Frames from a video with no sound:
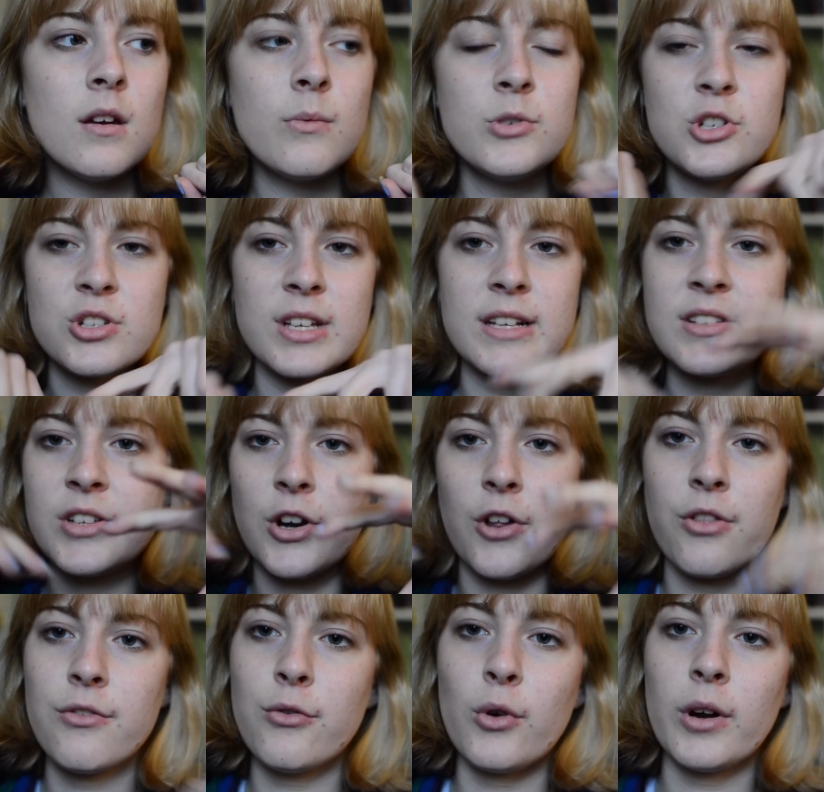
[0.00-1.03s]
would just like sit on
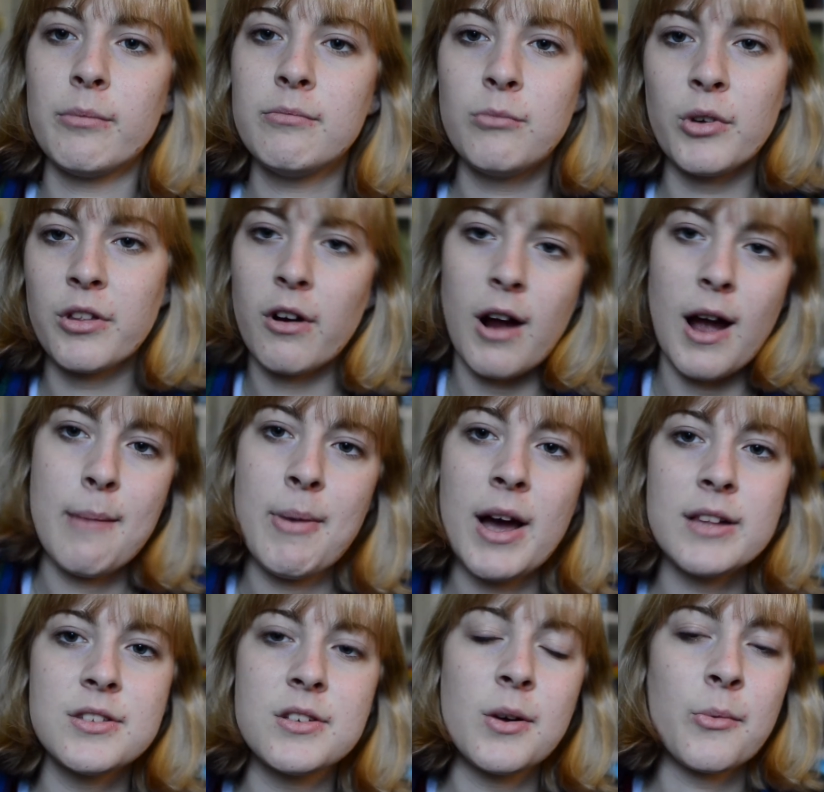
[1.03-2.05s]
the floor with our
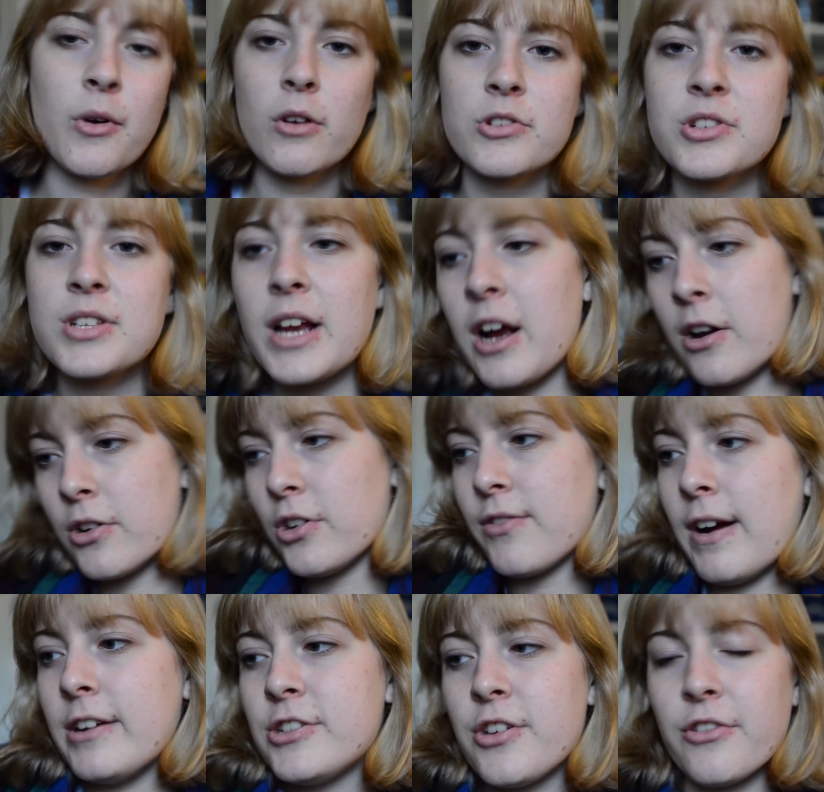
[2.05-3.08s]
iPads, and we're all just like huddled
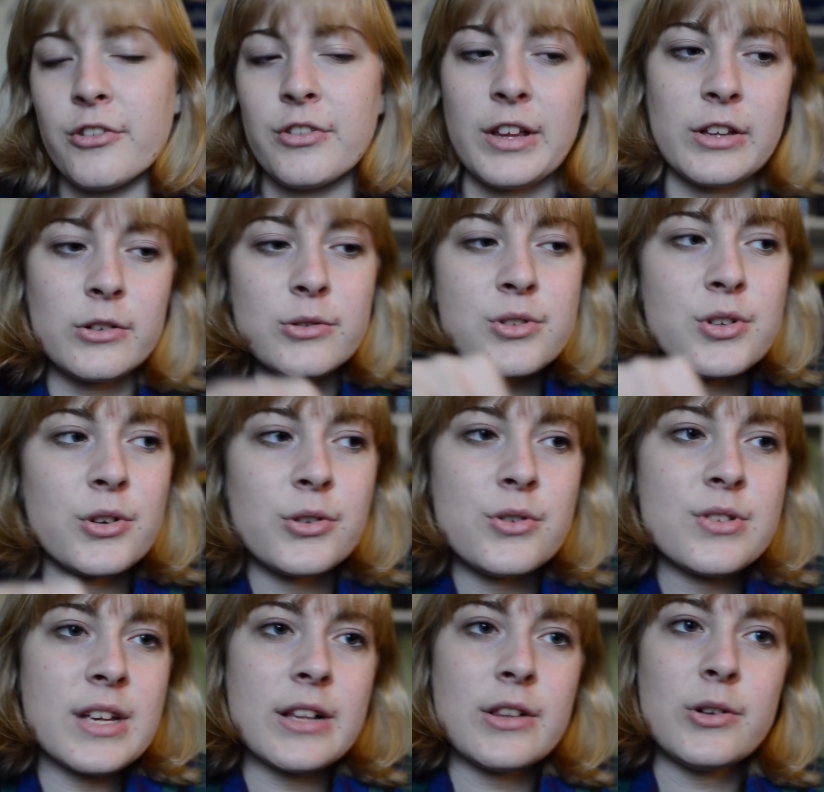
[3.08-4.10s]
around each other in like little
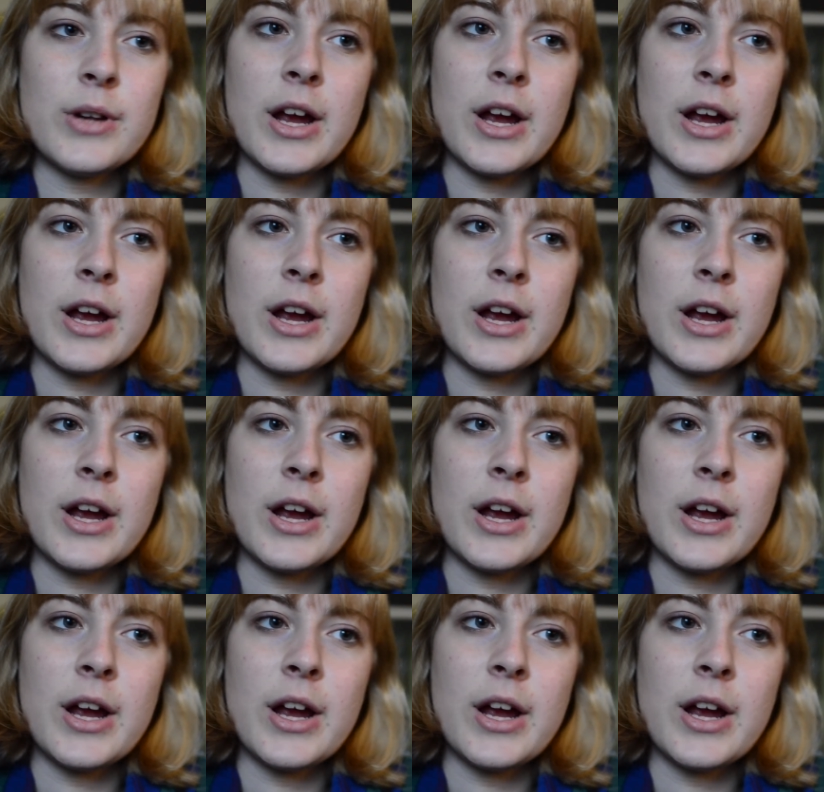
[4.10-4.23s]
circles, like little